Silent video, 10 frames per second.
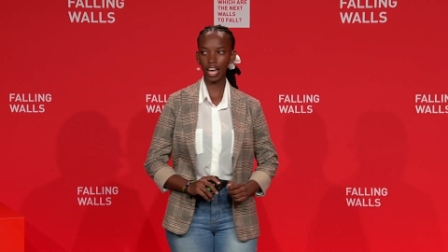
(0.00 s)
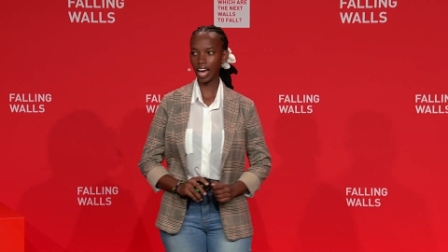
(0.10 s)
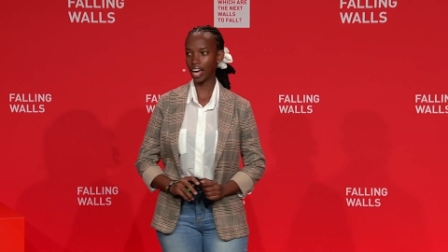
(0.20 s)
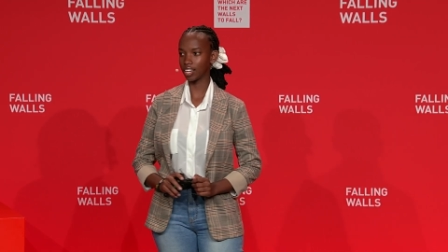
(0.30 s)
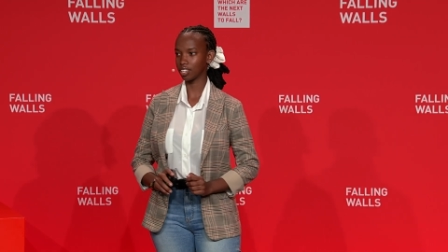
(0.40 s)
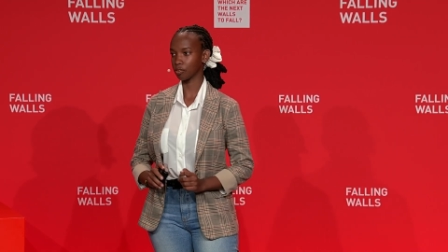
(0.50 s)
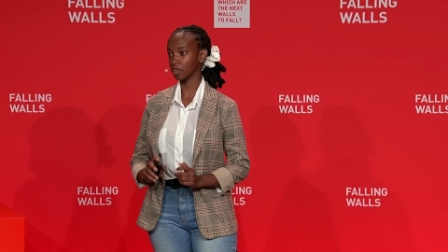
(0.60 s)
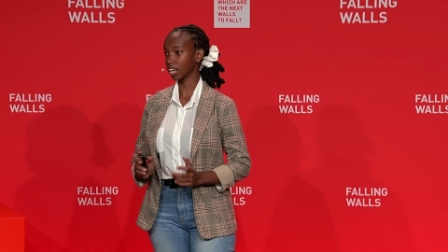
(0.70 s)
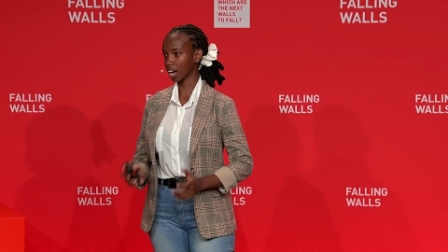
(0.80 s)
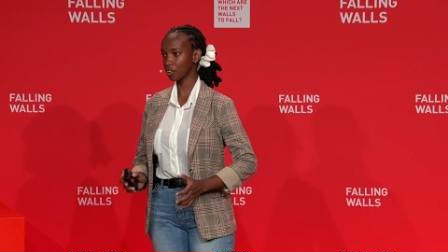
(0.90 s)
And
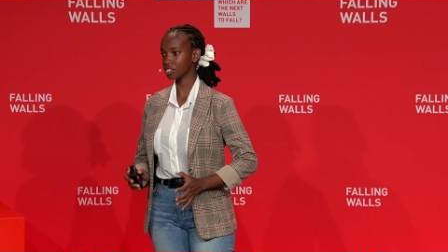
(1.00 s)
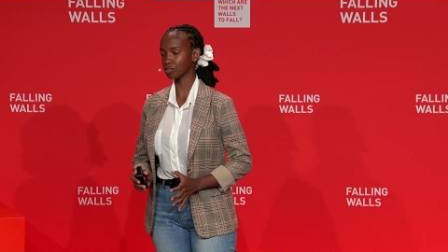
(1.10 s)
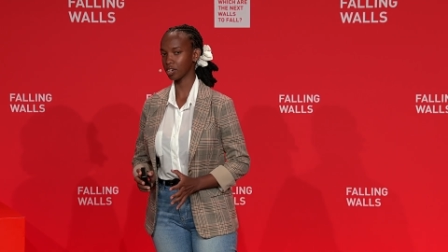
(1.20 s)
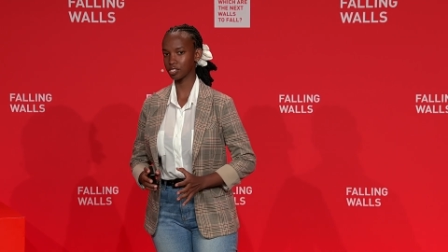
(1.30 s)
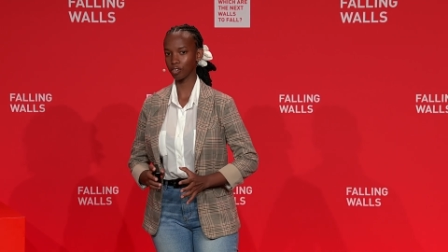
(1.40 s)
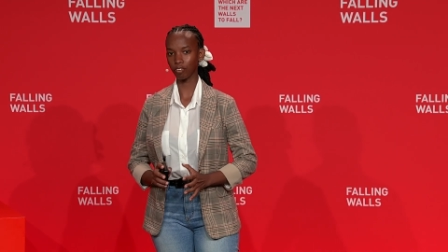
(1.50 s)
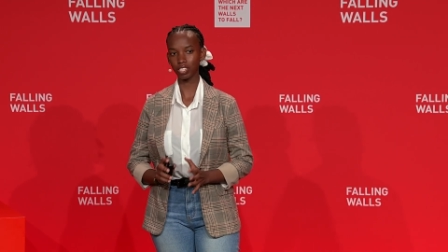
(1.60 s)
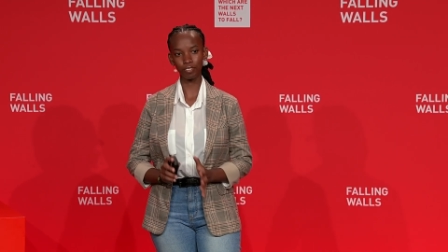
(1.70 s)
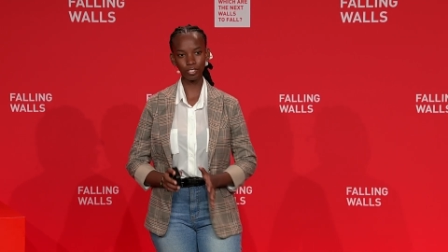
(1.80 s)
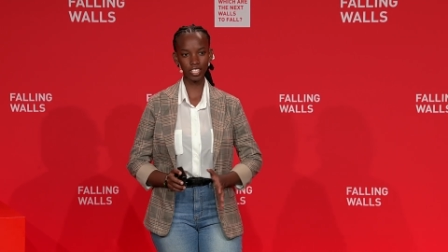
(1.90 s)
with the current trends of
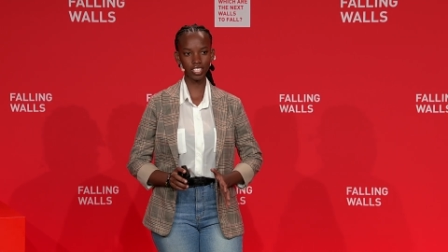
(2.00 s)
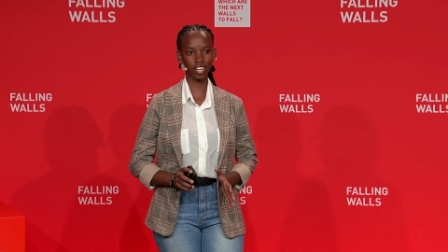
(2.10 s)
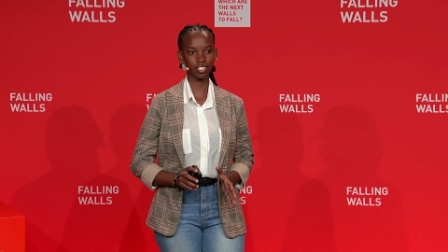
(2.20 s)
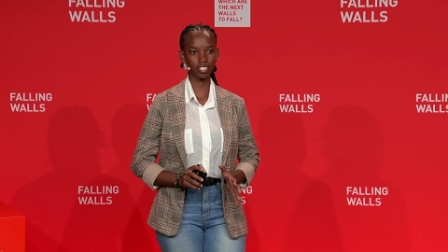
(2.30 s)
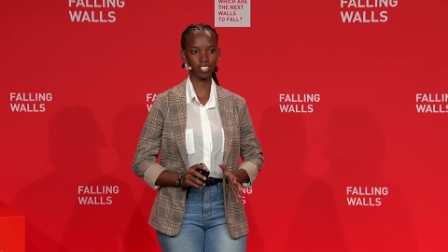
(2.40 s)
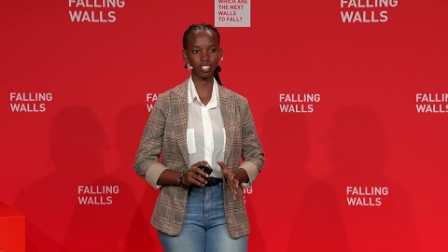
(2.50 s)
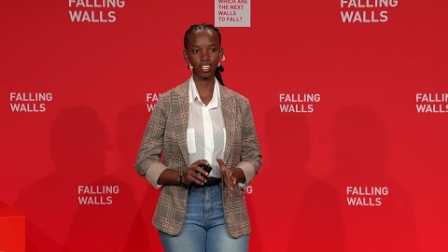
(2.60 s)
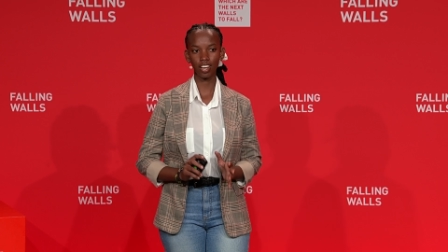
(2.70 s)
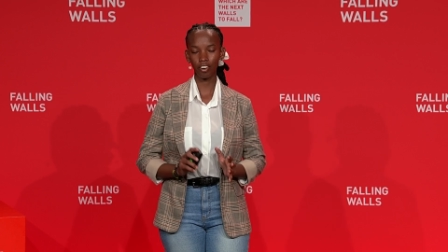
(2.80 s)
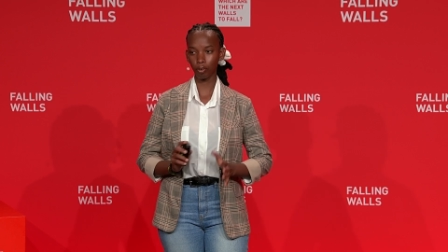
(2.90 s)
artificial intelligence,
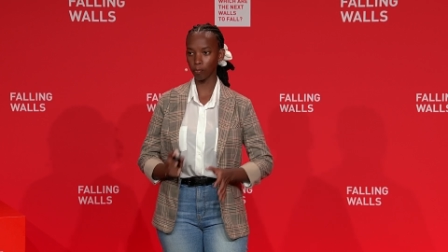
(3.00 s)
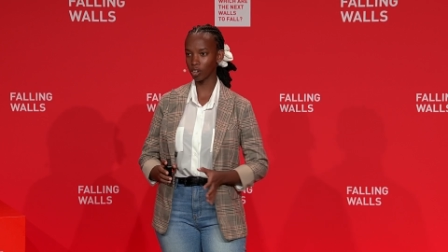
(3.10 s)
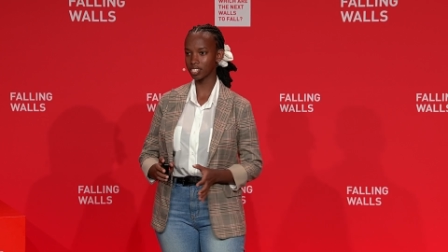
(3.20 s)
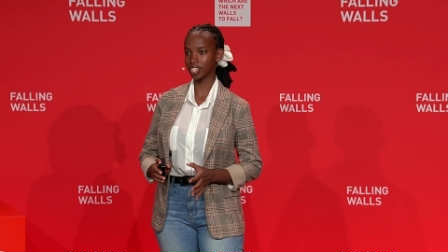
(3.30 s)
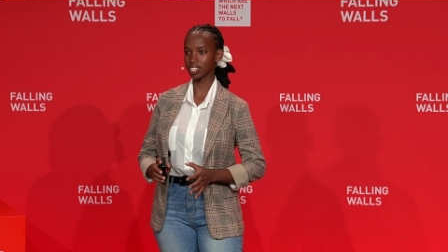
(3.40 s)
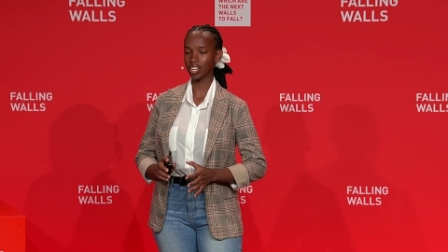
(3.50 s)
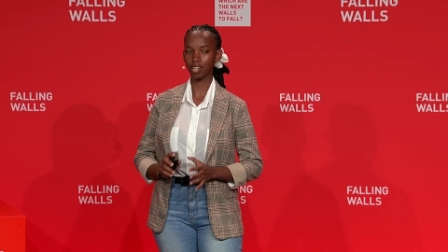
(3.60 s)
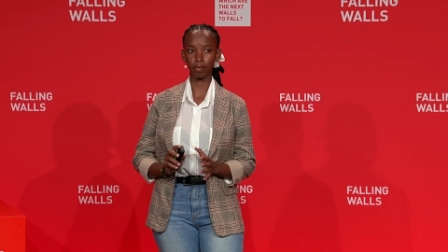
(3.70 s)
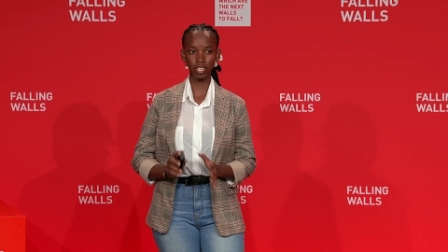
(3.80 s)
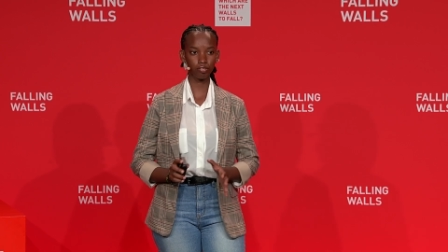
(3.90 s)
robotics,
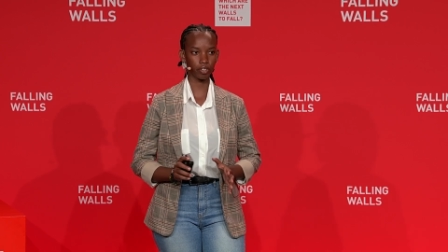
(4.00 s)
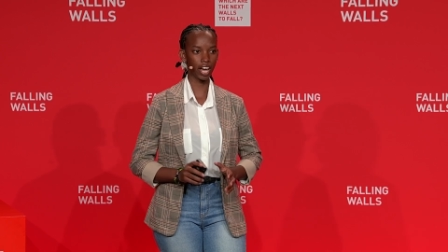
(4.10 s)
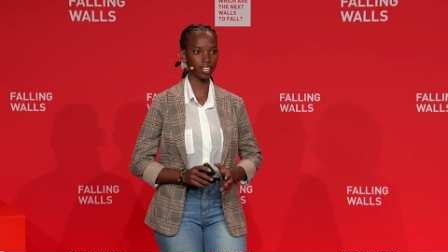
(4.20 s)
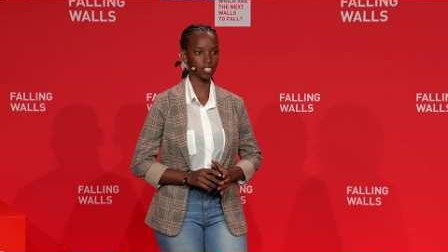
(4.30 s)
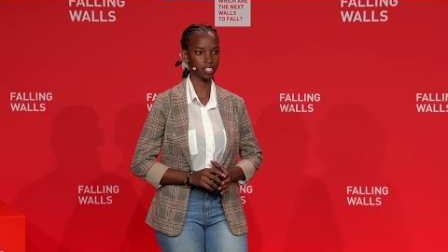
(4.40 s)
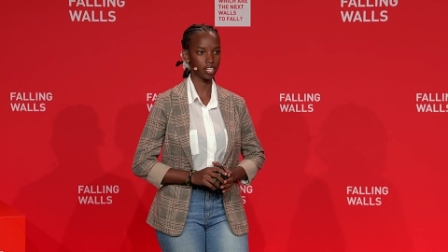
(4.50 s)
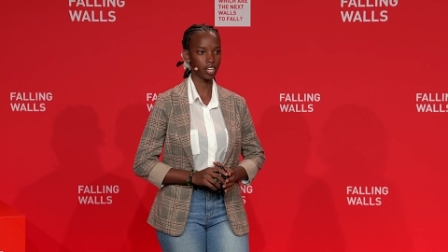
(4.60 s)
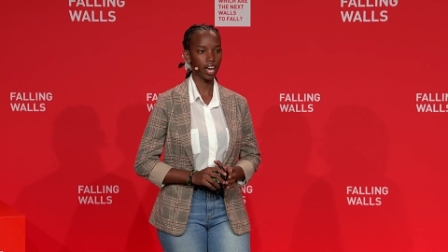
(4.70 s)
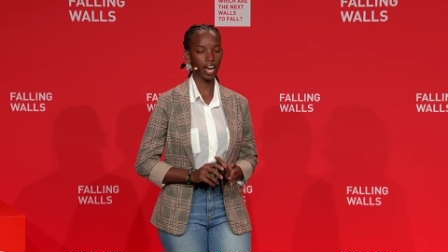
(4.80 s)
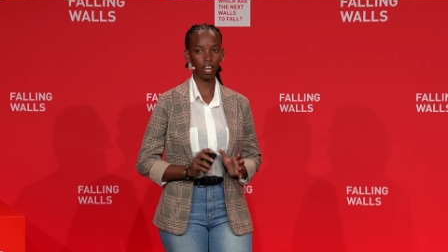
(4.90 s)
and mixed reality,
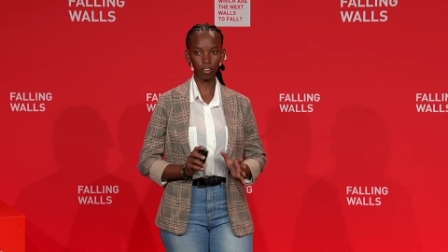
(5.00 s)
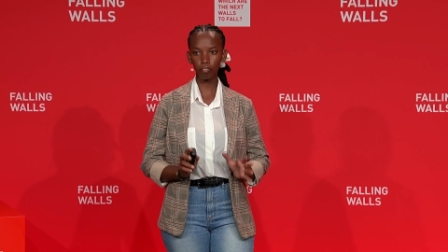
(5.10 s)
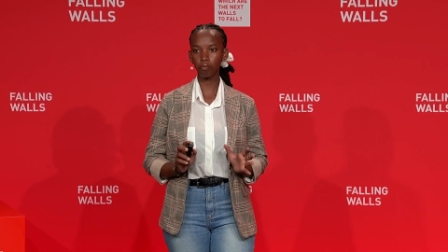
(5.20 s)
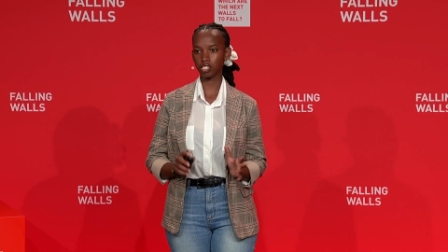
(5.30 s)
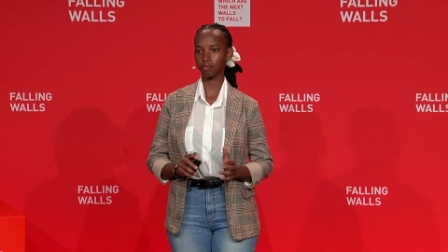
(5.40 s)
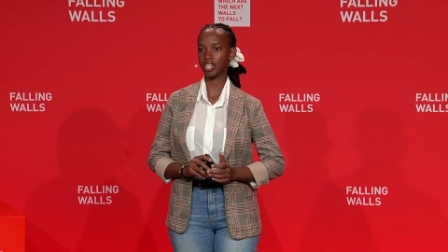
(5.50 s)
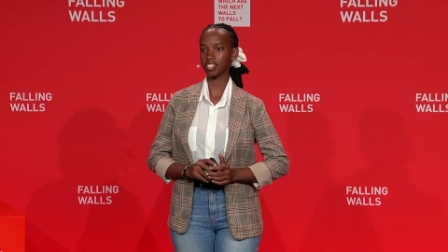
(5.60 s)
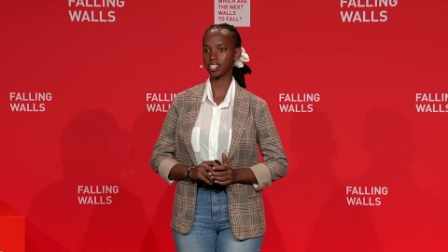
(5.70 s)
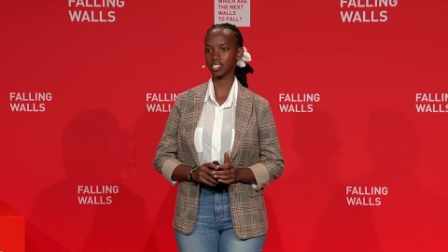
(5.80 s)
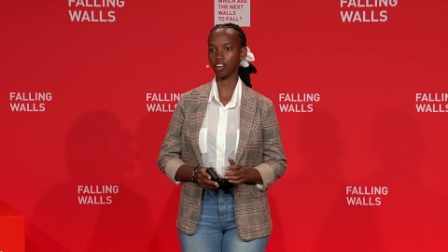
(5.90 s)
a lot of
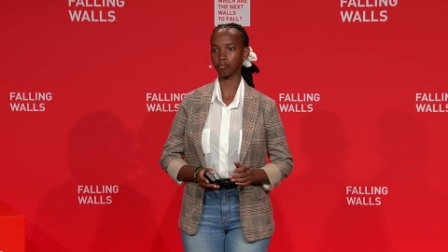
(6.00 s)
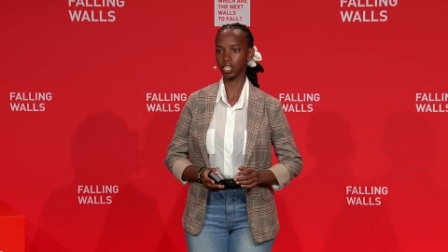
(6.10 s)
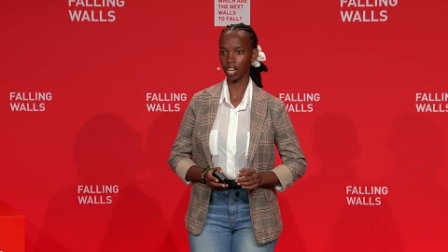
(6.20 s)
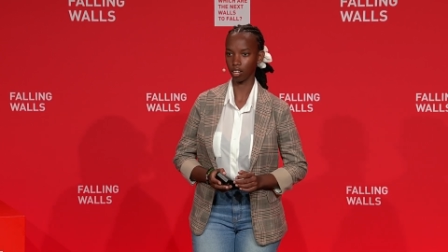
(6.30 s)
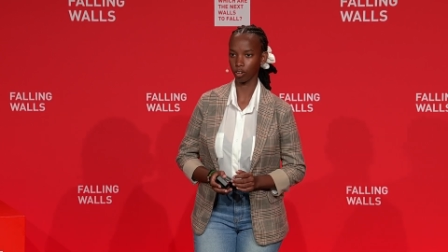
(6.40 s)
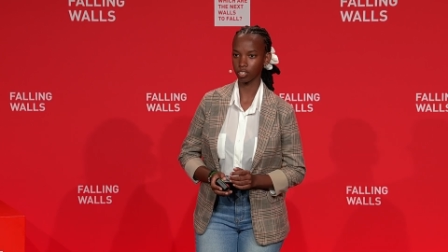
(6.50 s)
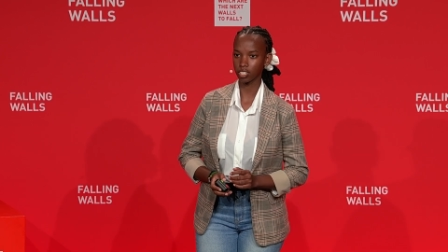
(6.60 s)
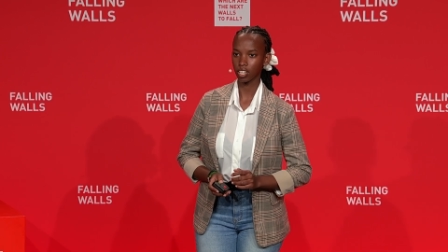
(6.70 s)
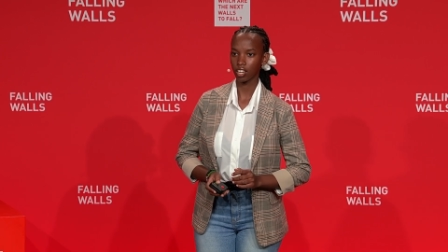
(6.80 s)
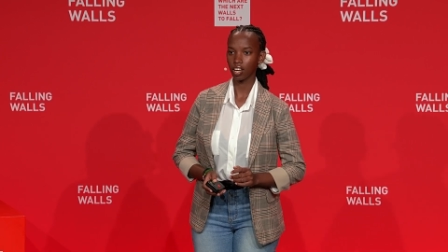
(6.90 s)
possibilities have been unlocked.
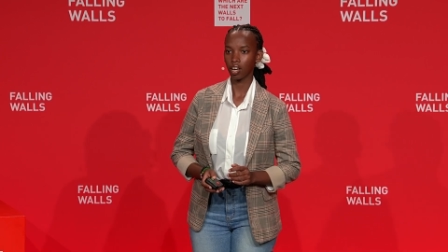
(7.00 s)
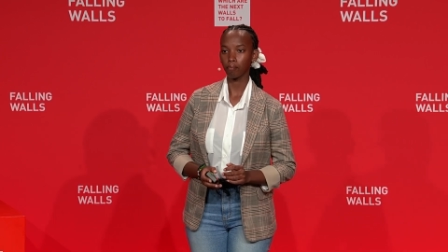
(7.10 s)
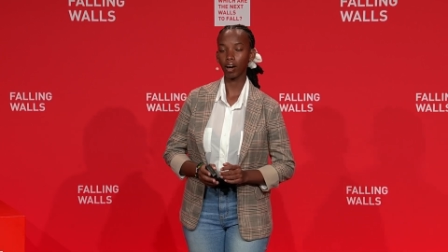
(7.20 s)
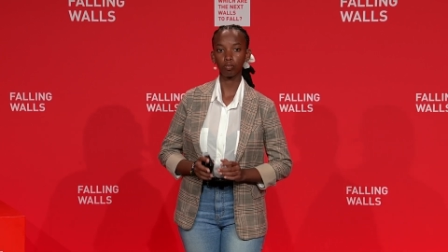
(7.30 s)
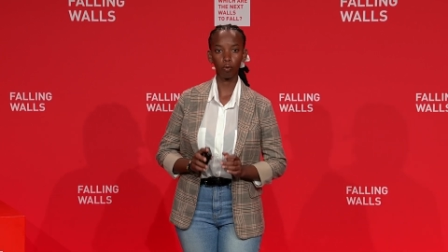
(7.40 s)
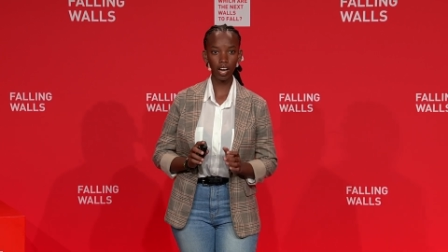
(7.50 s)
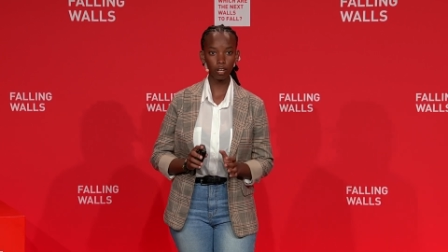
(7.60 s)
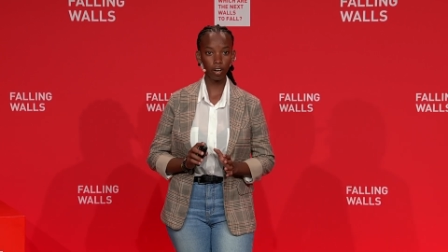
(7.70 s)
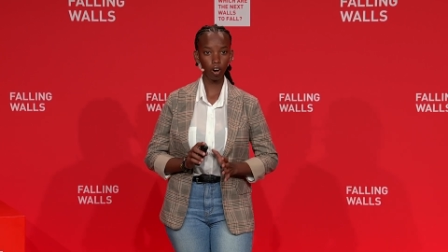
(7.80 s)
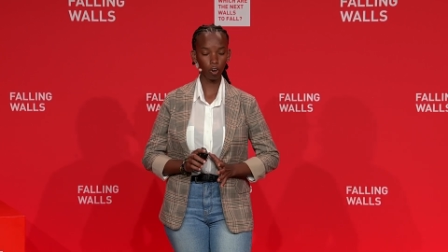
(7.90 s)
But
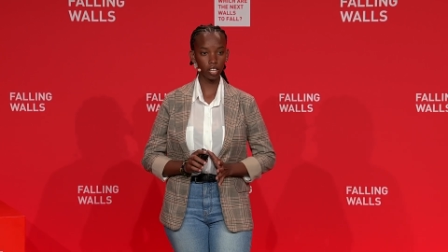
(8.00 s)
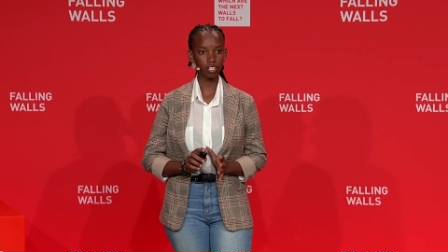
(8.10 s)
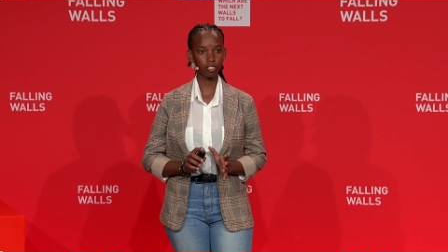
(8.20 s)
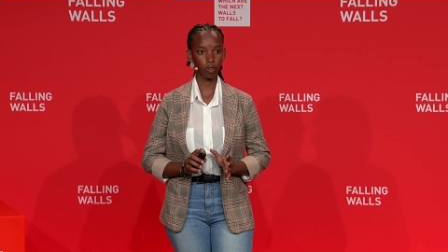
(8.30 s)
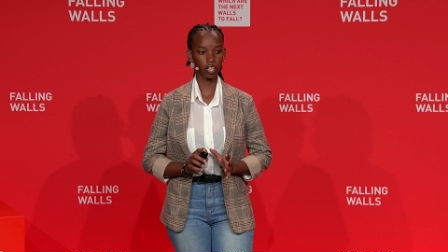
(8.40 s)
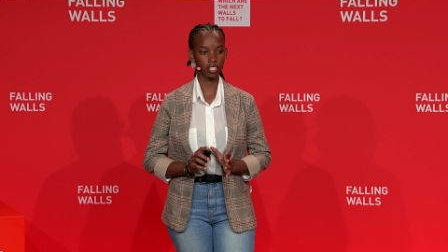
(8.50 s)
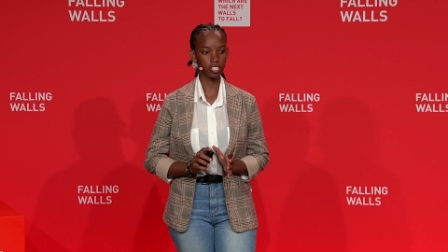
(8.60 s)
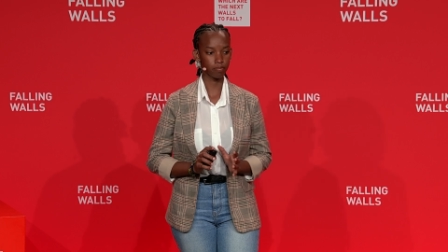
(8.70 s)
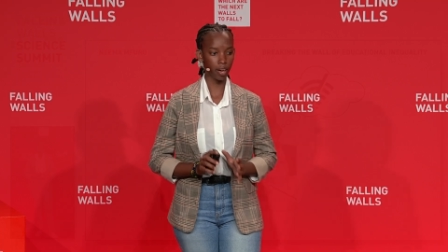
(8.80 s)
while we are all enjoying this